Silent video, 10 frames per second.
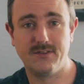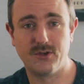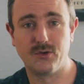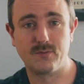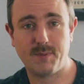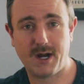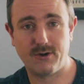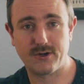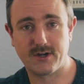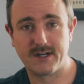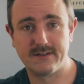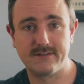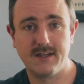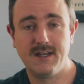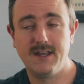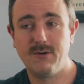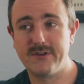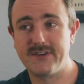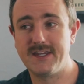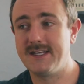those power grades
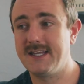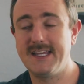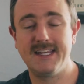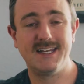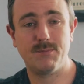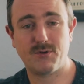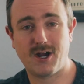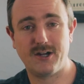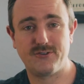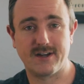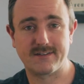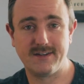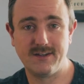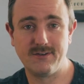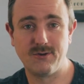within any project in